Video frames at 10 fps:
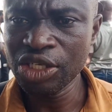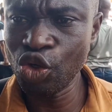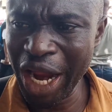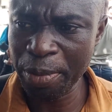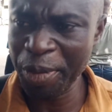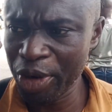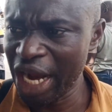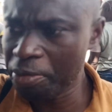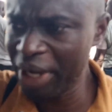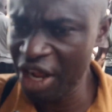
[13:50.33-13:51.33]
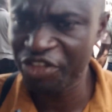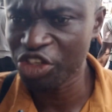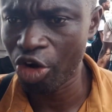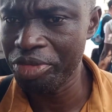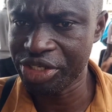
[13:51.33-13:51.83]
Who are the people that
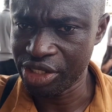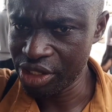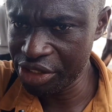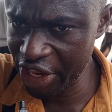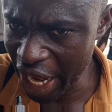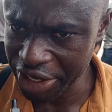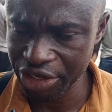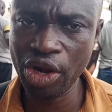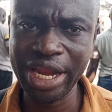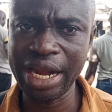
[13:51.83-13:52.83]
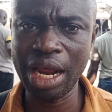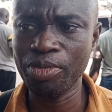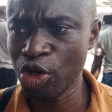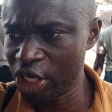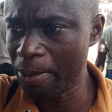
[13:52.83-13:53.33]
benefit from it? They are the
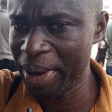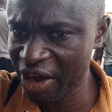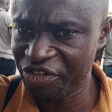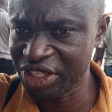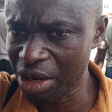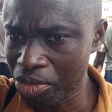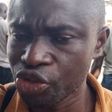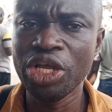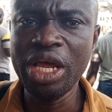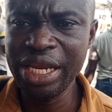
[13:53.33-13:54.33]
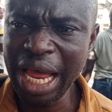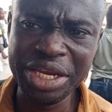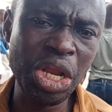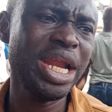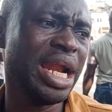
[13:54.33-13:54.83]
northerners that benefited most. They are
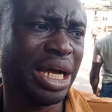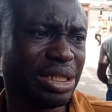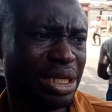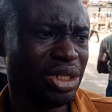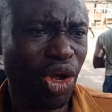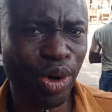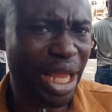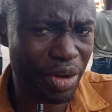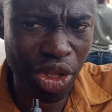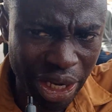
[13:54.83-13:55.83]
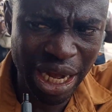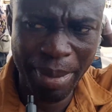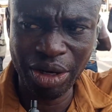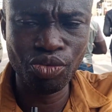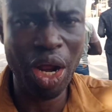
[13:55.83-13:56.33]
the northerners. So what are we talking
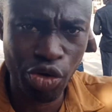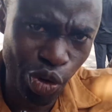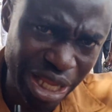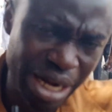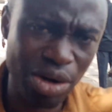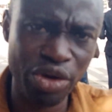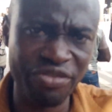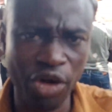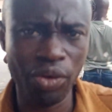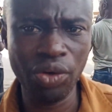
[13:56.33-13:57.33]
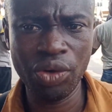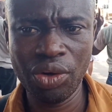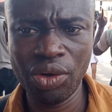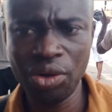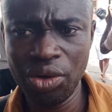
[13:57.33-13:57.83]
about? What are they looking for?
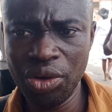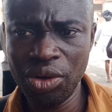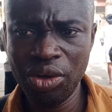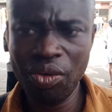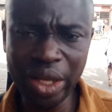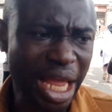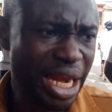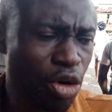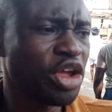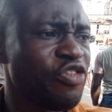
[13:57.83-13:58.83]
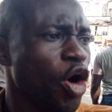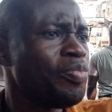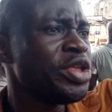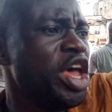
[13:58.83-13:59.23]
What are they looking for?